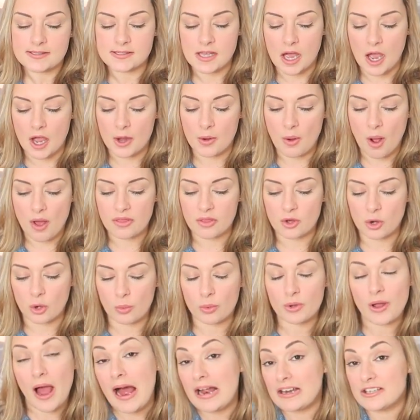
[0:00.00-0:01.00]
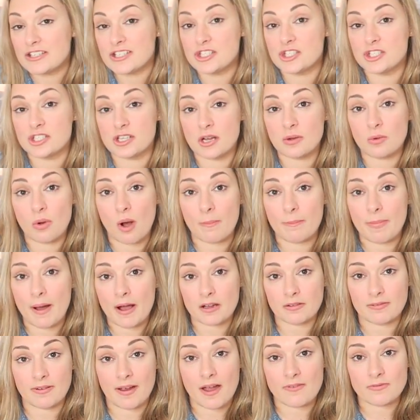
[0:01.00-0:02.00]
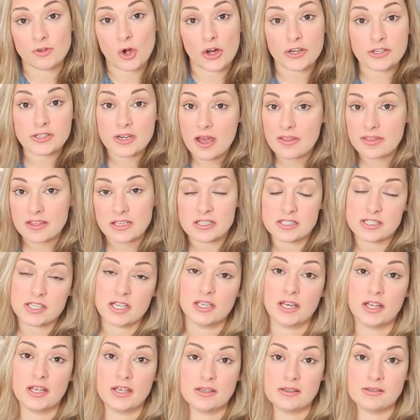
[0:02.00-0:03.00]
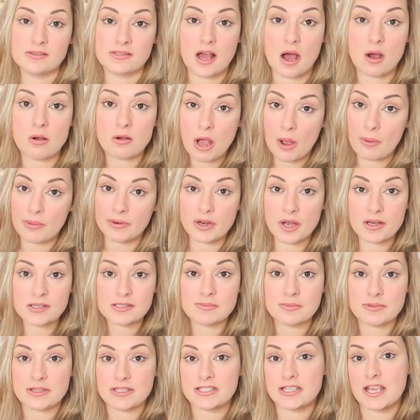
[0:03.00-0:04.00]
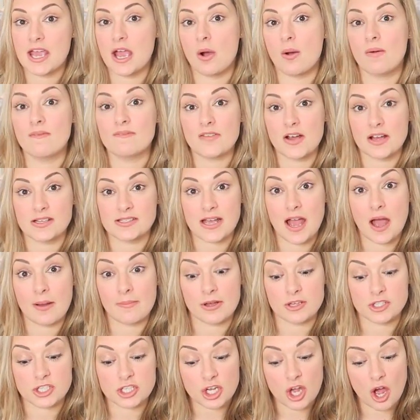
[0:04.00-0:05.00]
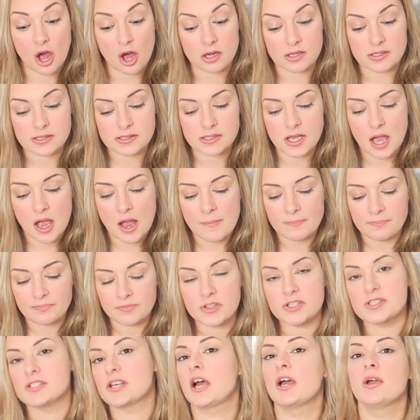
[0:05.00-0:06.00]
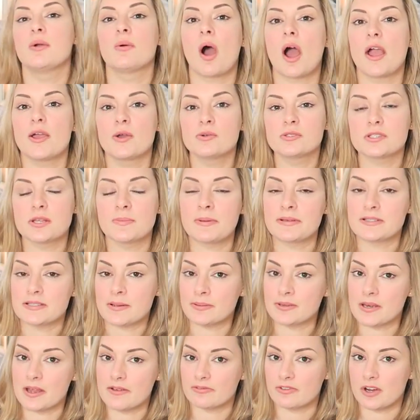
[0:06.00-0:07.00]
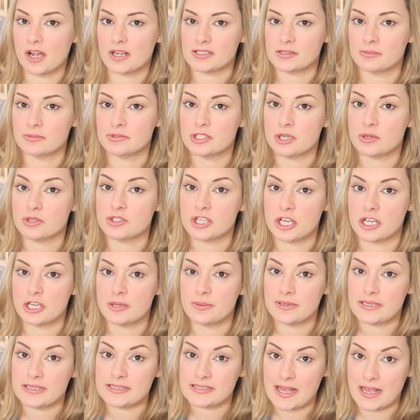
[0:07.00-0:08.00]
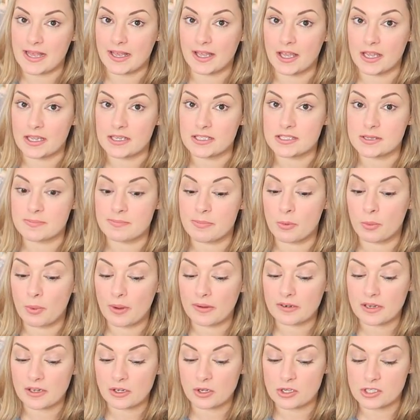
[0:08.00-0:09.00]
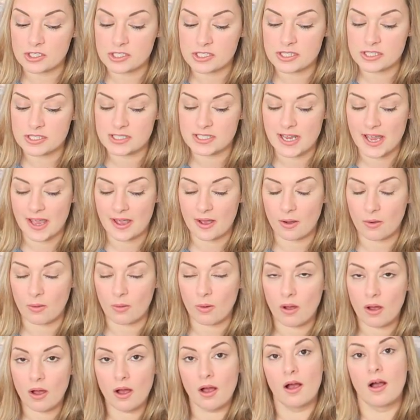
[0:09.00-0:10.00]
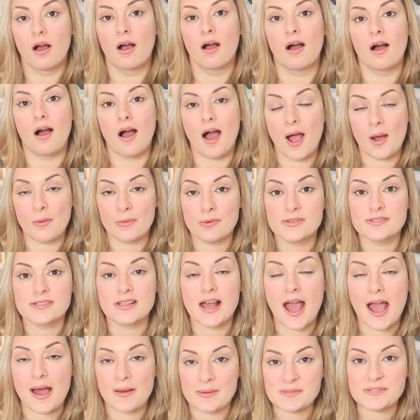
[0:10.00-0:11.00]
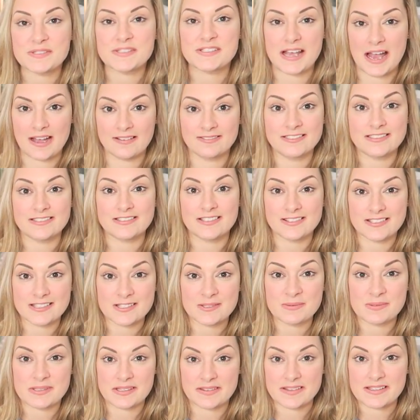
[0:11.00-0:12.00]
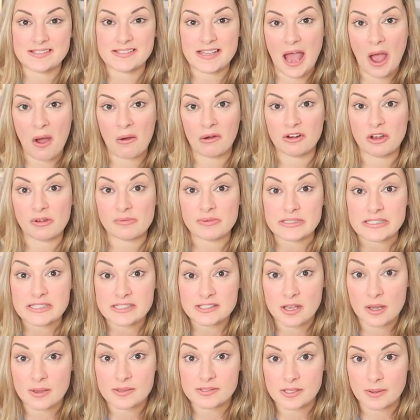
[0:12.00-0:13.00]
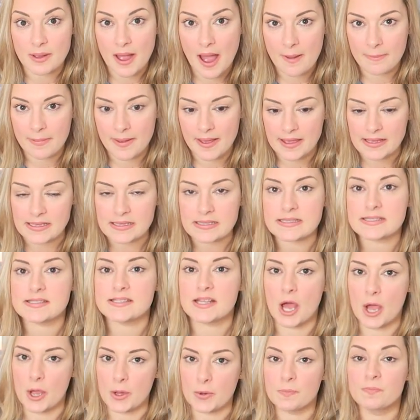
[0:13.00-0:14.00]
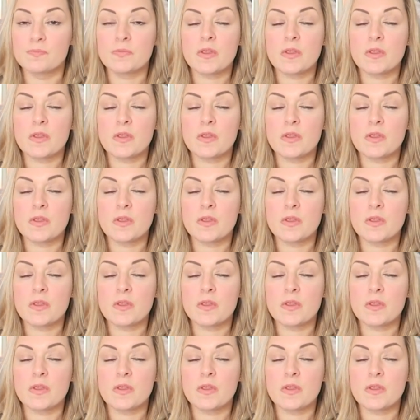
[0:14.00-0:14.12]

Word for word: so I thought well actually do you know what bugger it I've got nothing to lose I'll go and ask them at the till and find out how much it costs so I also picked up another item, which I'll show you in a second. But when I got to the till, I was astounded that this was in the sale and I was so, so happy. So